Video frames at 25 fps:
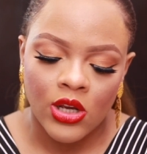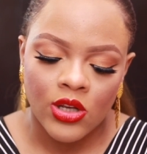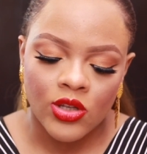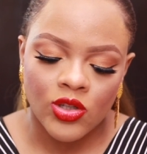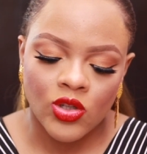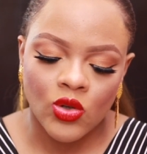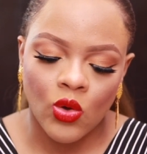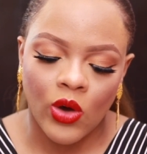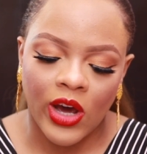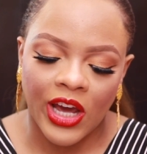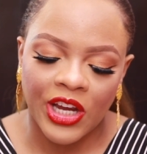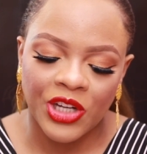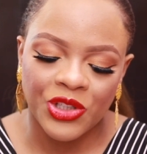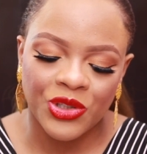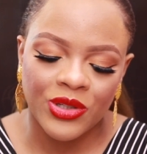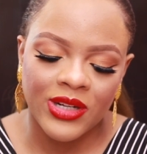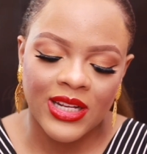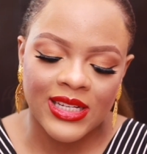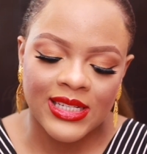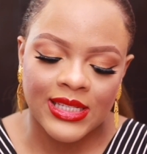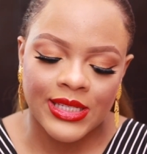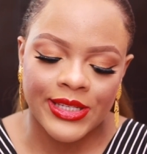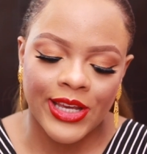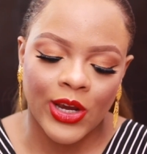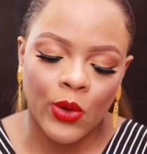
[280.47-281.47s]
So I usually
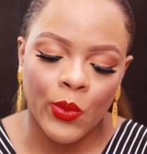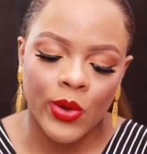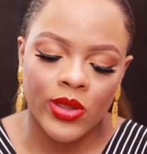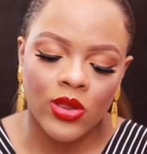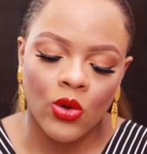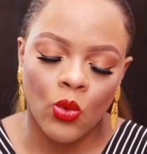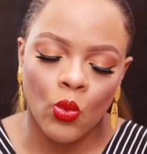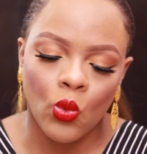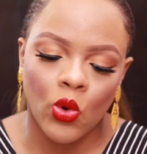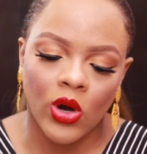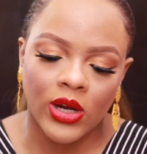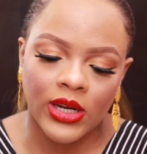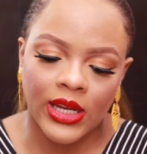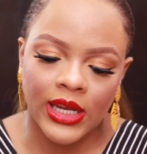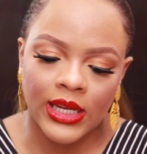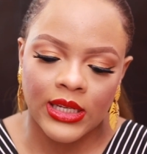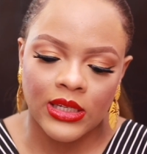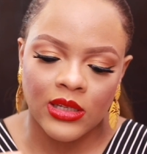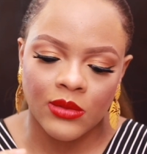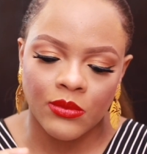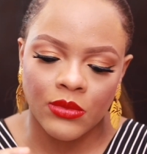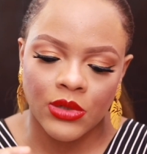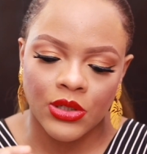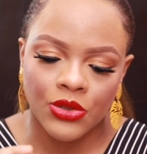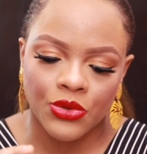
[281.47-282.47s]
stick with the one in
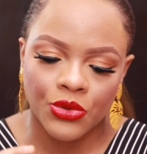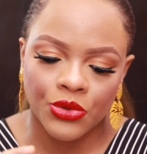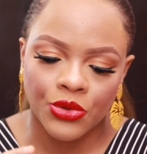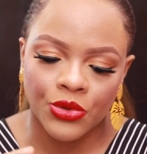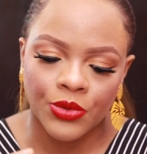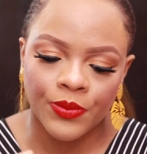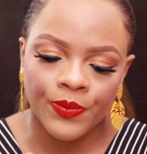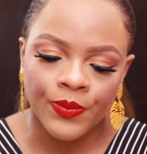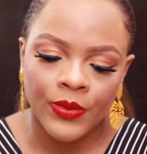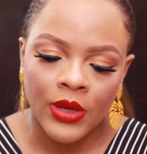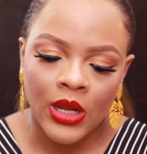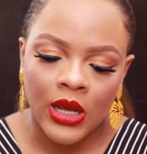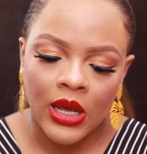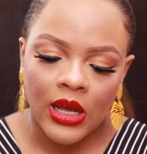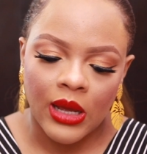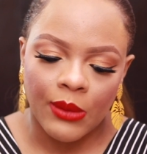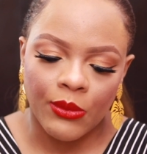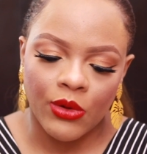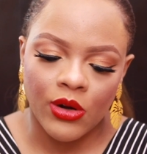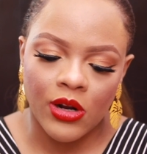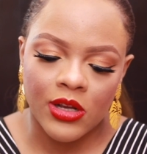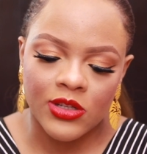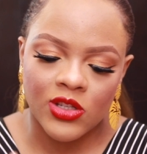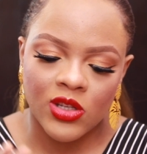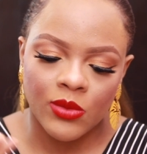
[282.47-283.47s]
the middle. I'm
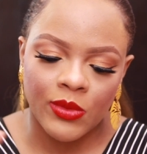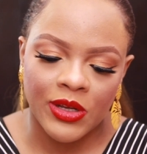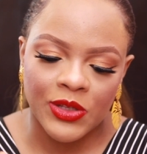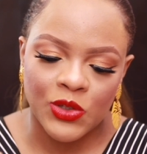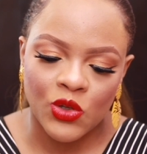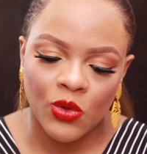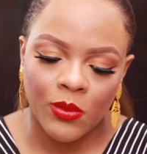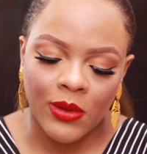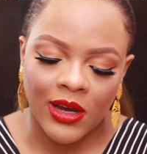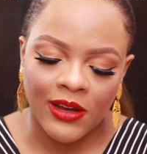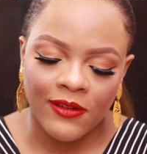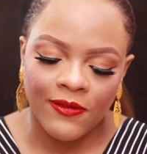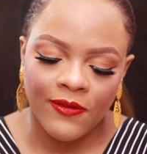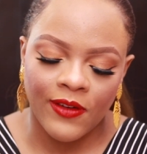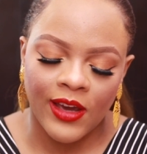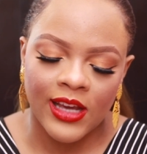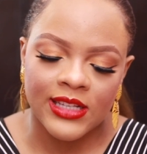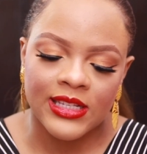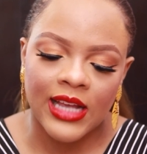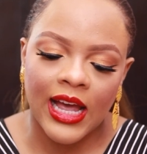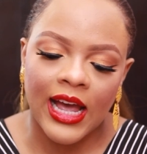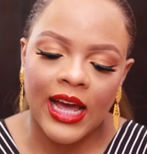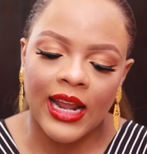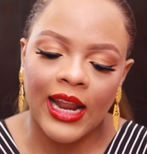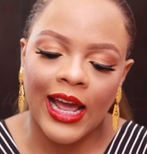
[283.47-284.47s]
going to zoom into my
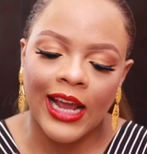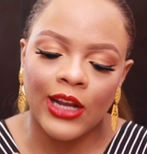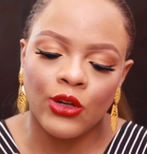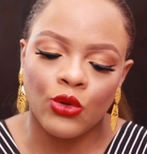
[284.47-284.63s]
face, and I